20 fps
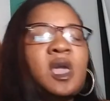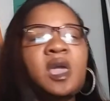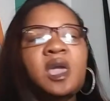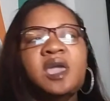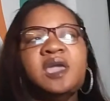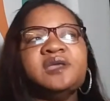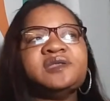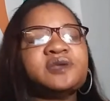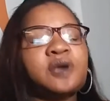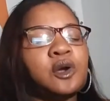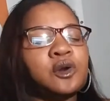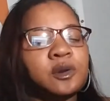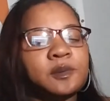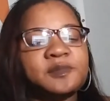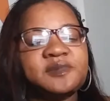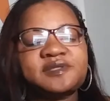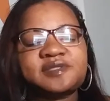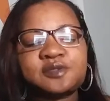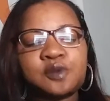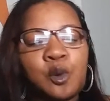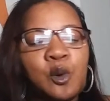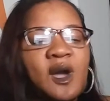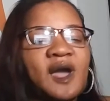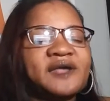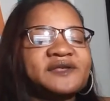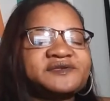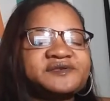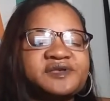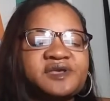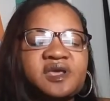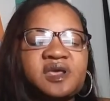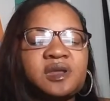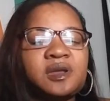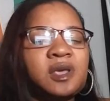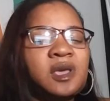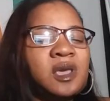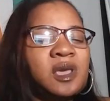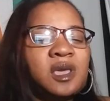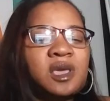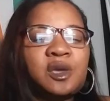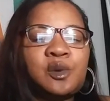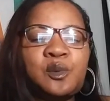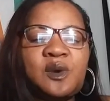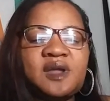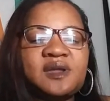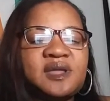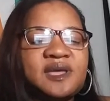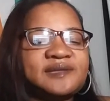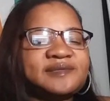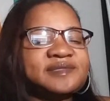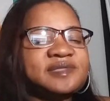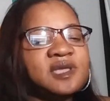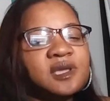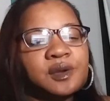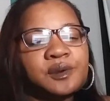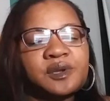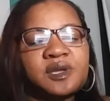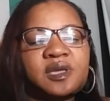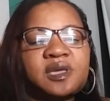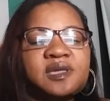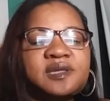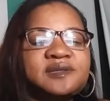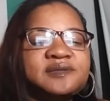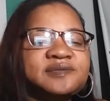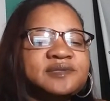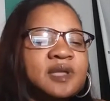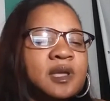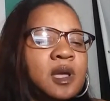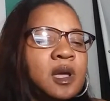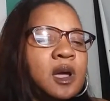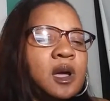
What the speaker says: He told him to squash it. It wasn't that serious.